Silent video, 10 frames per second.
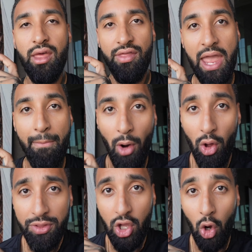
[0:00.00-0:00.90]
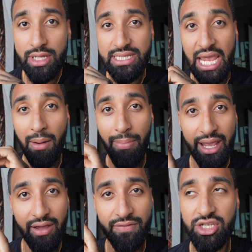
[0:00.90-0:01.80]
They both go to take a
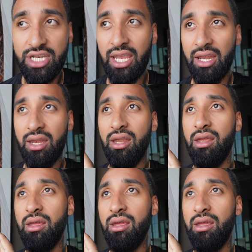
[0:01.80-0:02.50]
bite of the chicken,